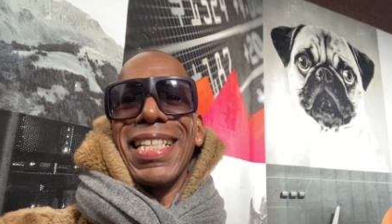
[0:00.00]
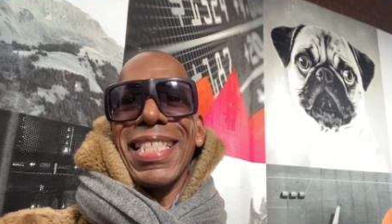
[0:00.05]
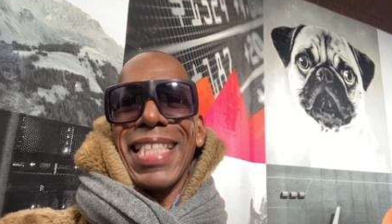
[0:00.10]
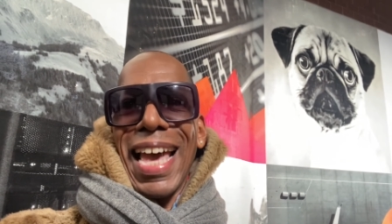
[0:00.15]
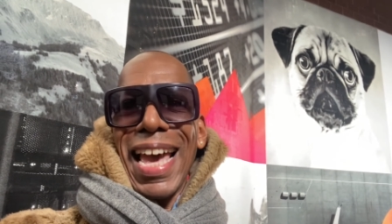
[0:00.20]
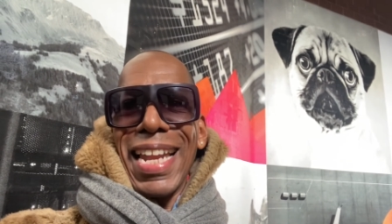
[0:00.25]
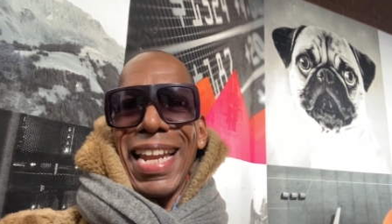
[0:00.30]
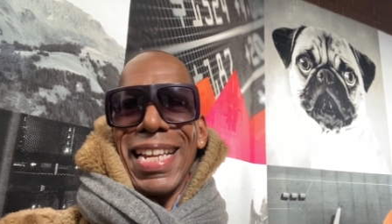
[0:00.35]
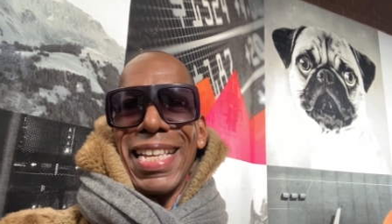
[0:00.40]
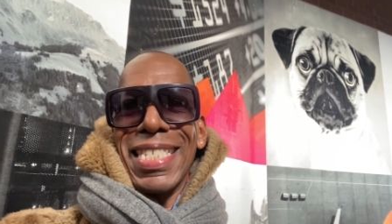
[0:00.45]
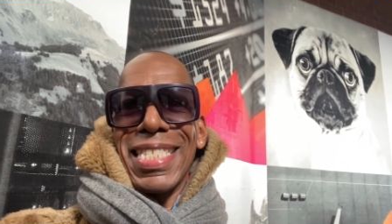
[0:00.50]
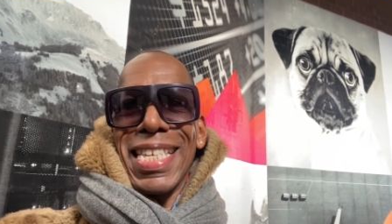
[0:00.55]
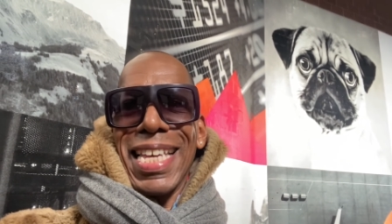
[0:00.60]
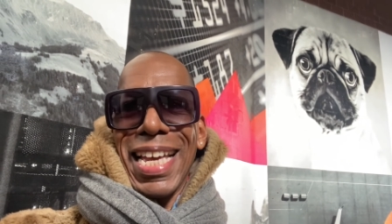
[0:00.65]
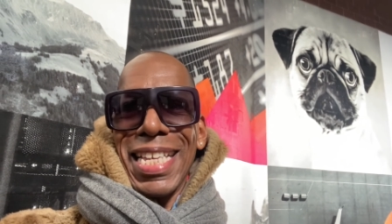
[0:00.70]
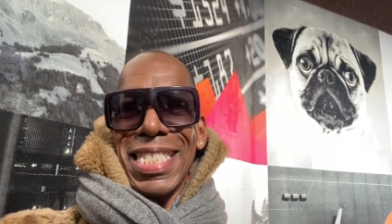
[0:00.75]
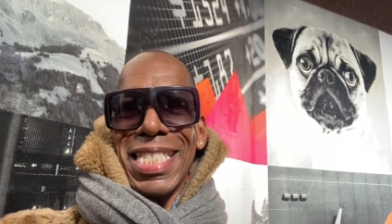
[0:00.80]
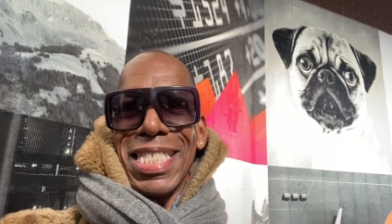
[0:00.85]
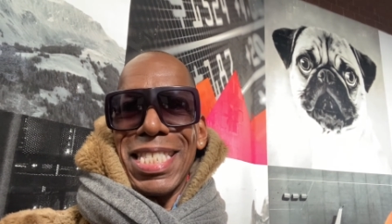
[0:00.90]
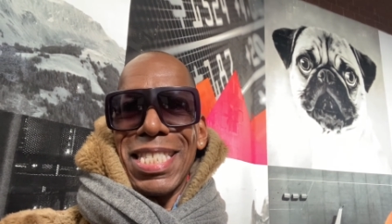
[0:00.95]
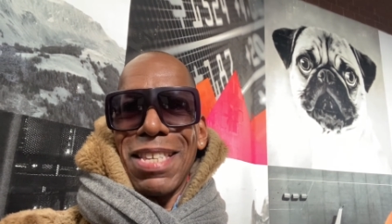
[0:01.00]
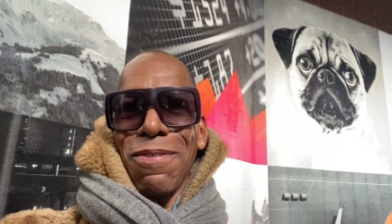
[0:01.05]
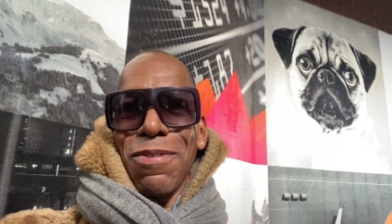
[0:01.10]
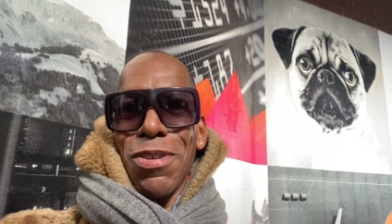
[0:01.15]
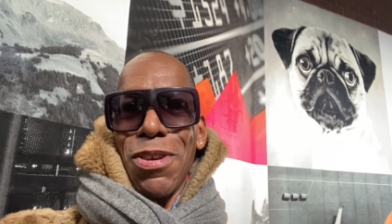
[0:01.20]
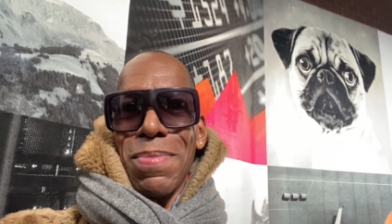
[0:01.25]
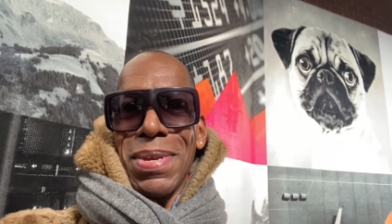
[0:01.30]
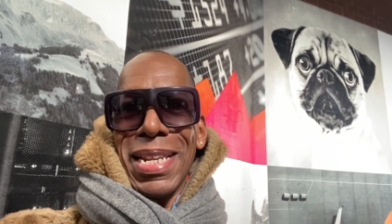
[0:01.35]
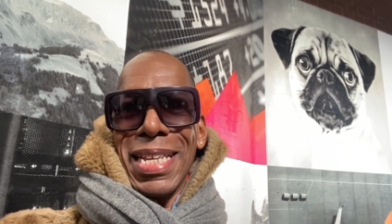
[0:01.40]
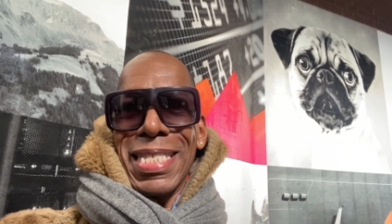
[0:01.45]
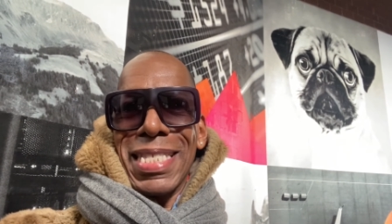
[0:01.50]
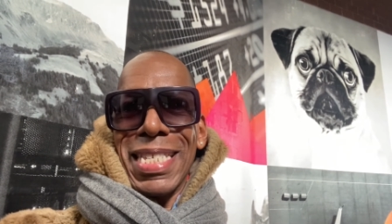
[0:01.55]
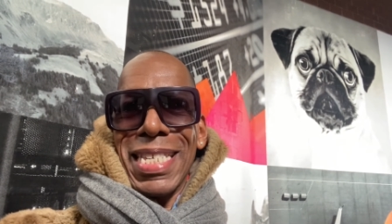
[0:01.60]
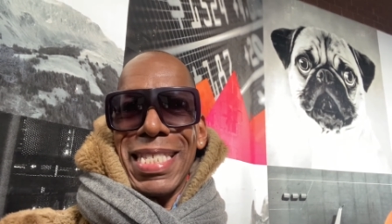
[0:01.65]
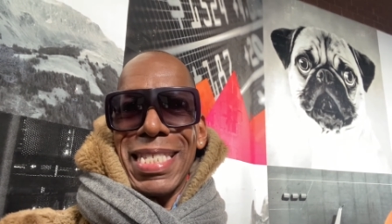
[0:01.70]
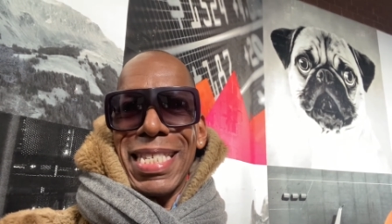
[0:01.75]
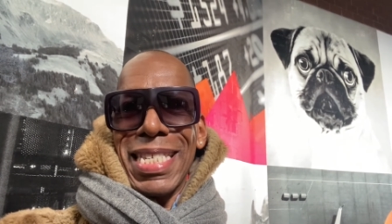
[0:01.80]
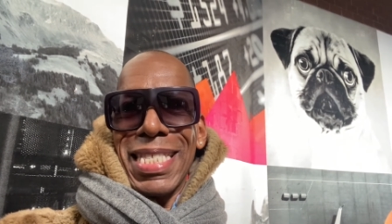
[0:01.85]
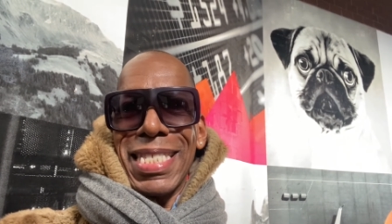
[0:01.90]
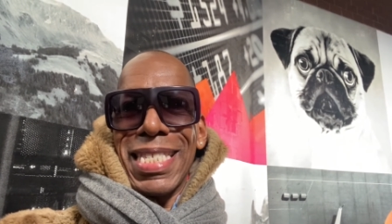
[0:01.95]
That is the essence of human
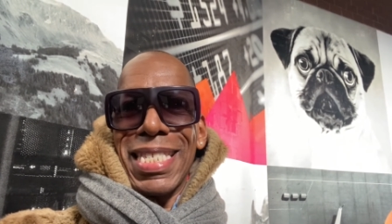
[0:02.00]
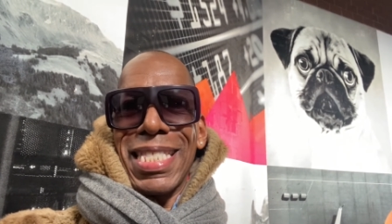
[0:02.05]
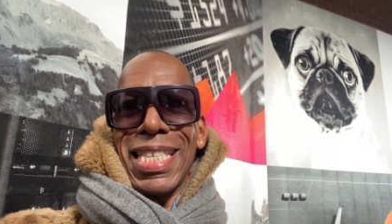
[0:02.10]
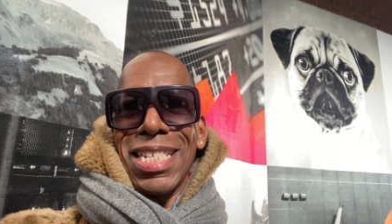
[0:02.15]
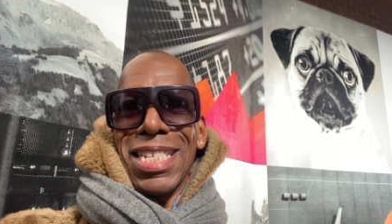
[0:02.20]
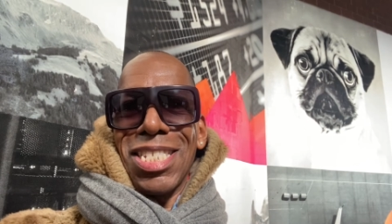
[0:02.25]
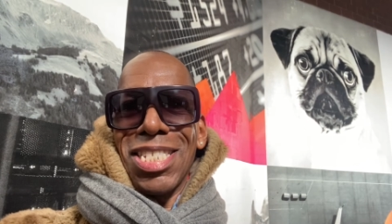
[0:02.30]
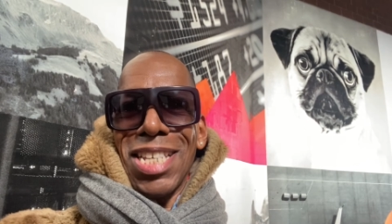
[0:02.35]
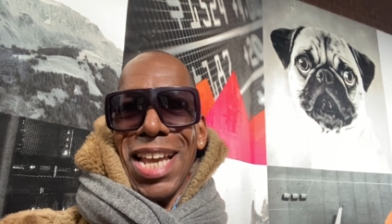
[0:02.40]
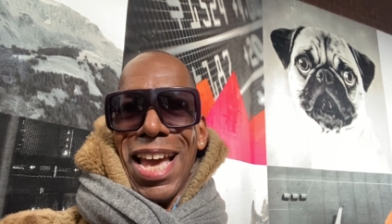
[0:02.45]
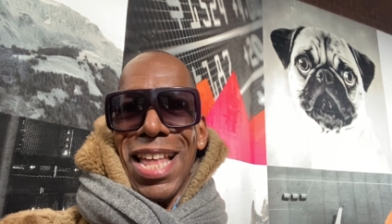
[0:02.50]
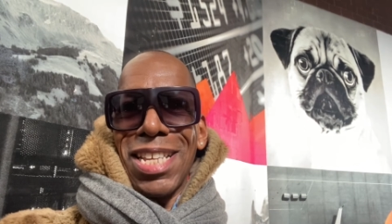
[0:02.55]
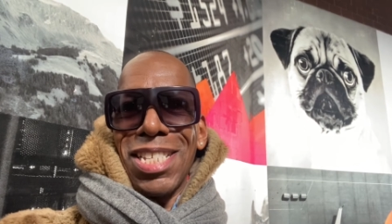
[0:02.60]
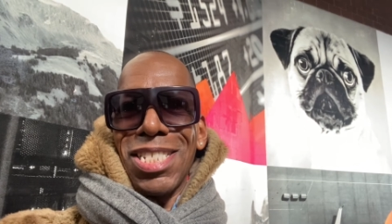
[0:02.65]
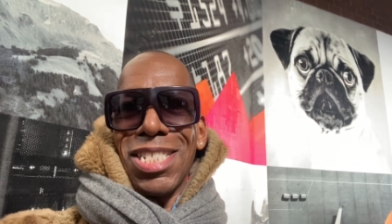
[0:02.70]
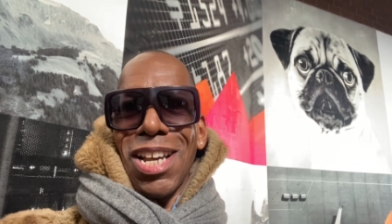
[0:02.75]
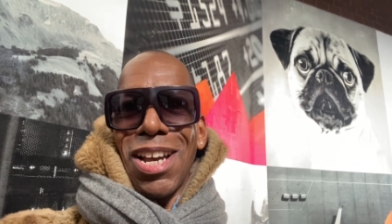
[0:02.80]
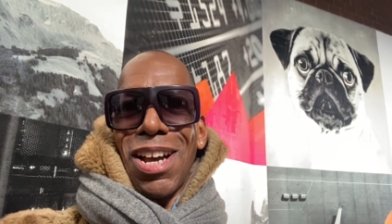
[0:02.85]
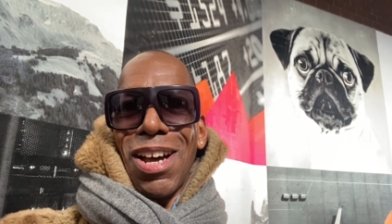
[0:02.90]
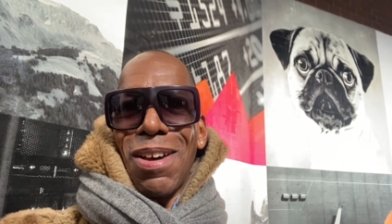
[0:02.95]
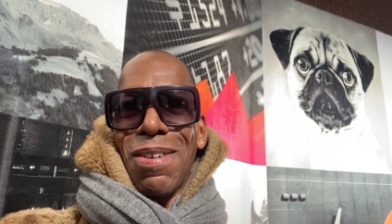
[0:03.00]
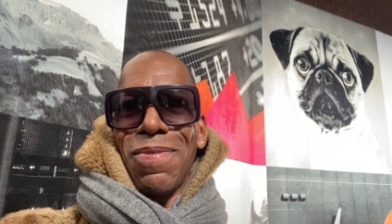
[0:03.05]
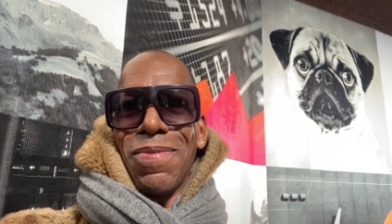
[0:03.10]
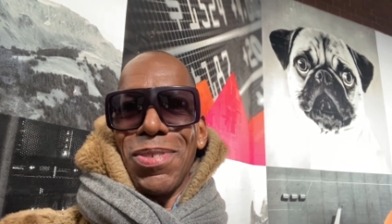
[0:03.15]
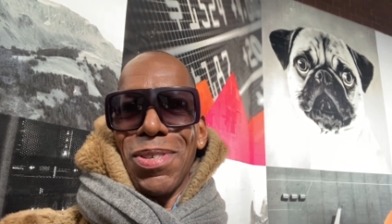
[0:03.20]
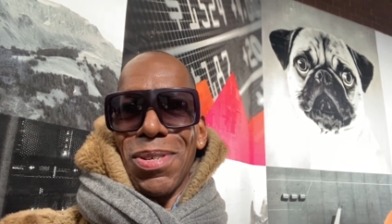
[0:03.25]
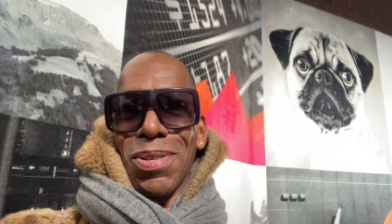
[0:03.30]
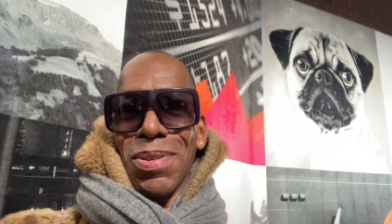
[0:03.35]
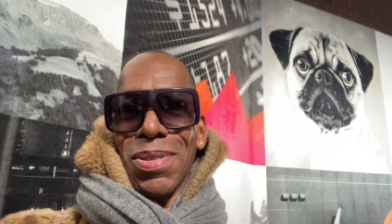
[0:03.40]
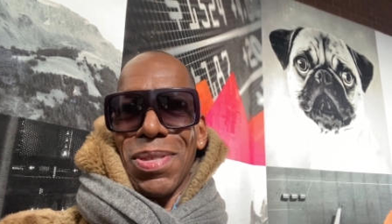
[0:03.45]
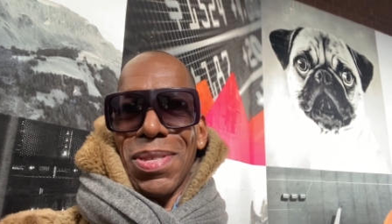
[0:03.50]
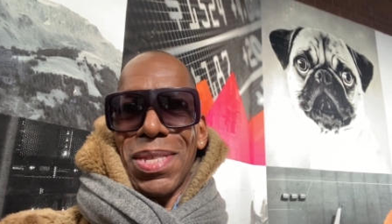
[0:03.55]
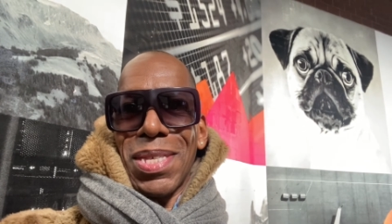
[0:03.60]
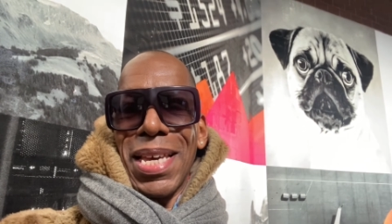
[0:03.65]
existence, the challenge of youth.